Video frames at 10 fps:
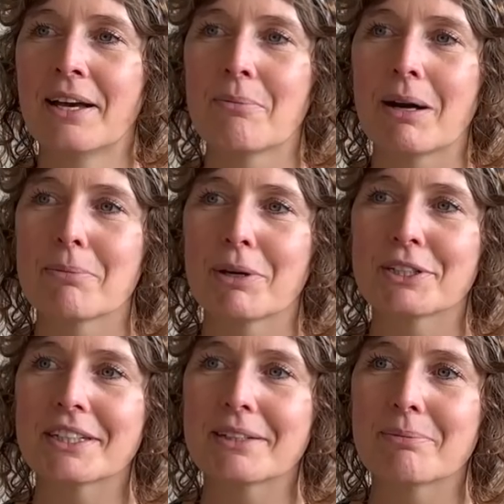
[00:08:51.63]
My
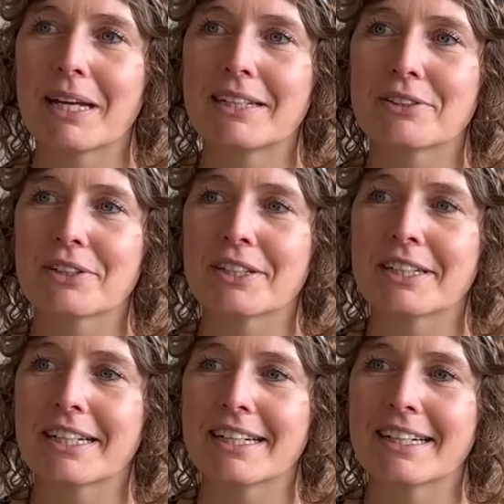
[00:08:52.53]
mother made
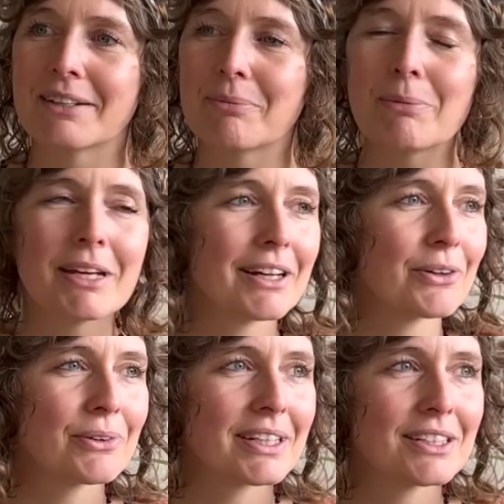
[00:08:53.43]
her. Maybe I
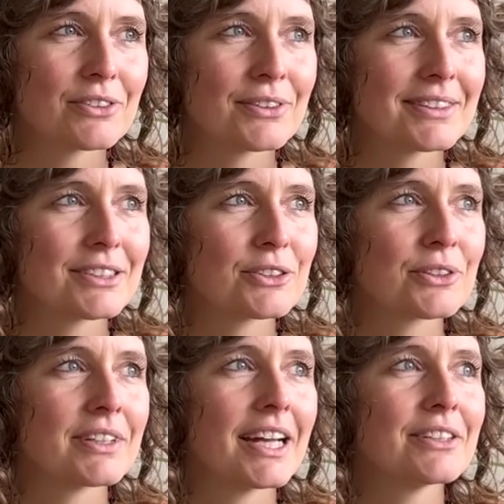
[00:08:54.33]
already told that
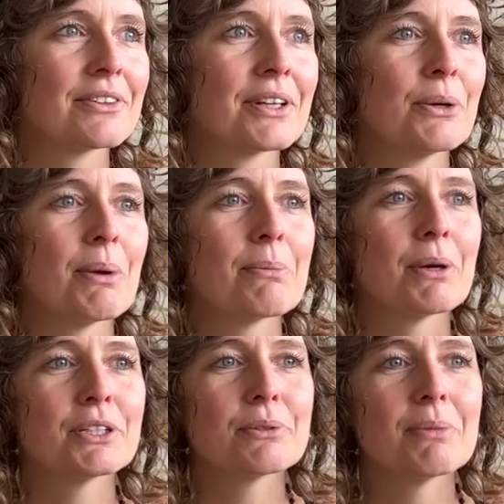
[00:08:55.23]
story. I don't know. My
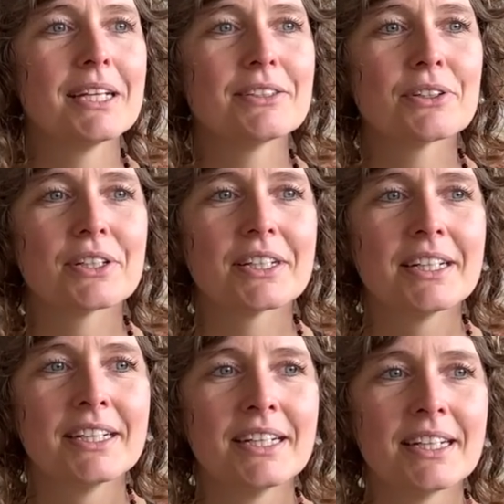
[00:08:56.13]
mother made
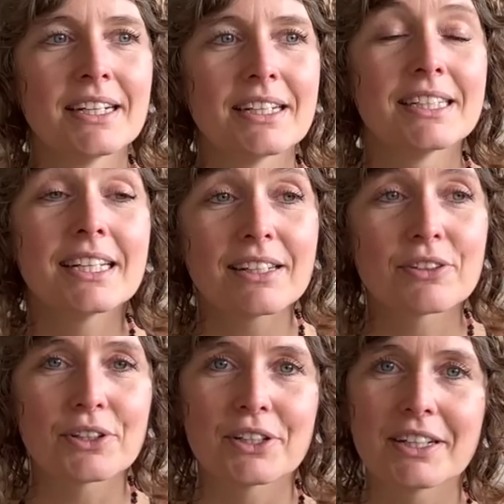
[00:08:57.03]
her knitted
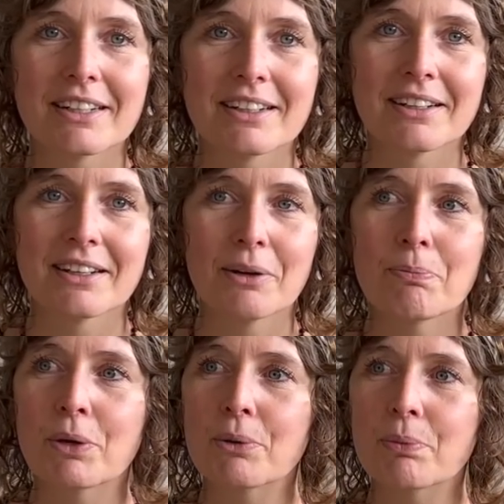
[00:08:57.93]
her a
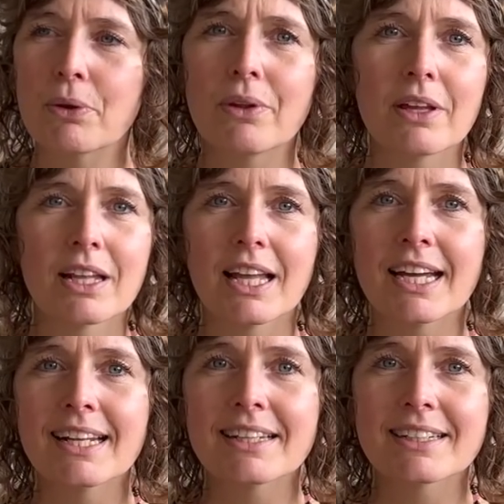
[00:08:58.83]
purple
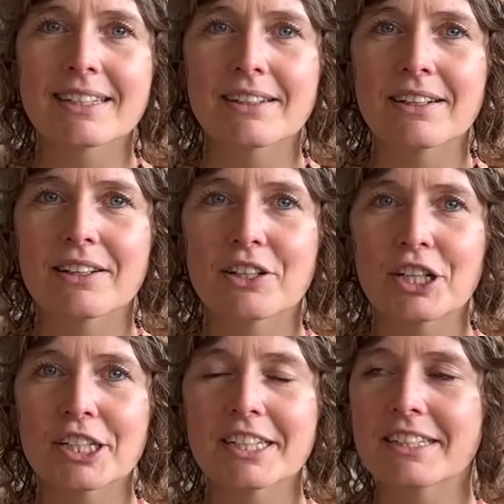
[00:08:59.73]
lilac
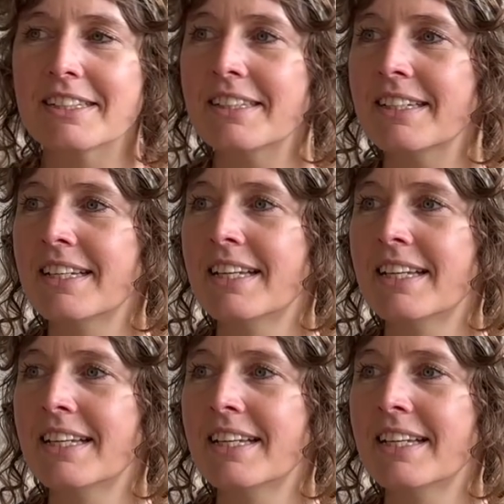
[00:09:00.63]
cardigan.